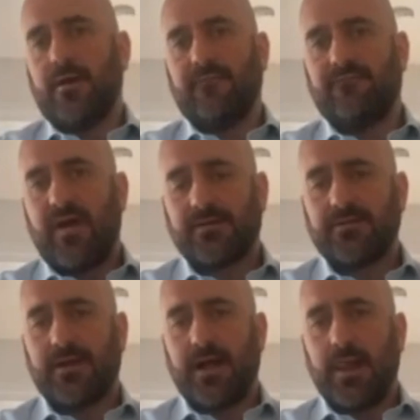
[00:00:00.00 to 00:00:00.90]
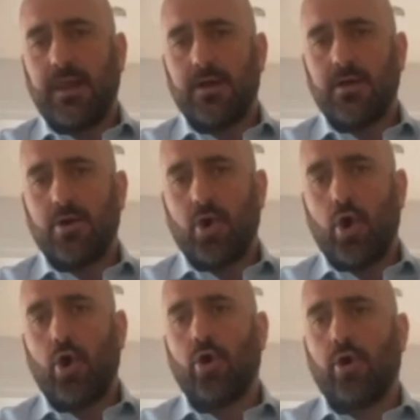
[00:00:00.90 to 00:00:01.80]
vertical
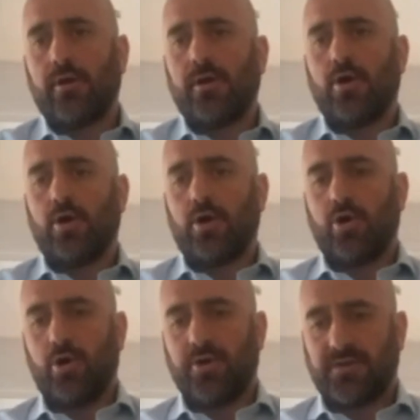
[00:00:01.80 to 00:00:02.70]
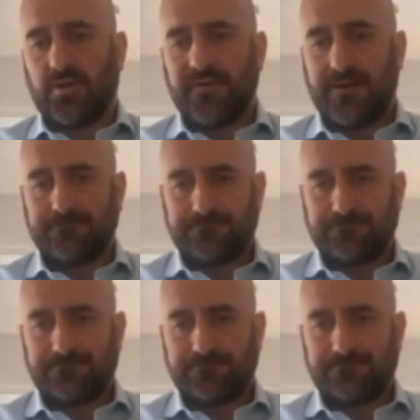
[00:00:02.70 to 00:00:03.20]
or horizontal.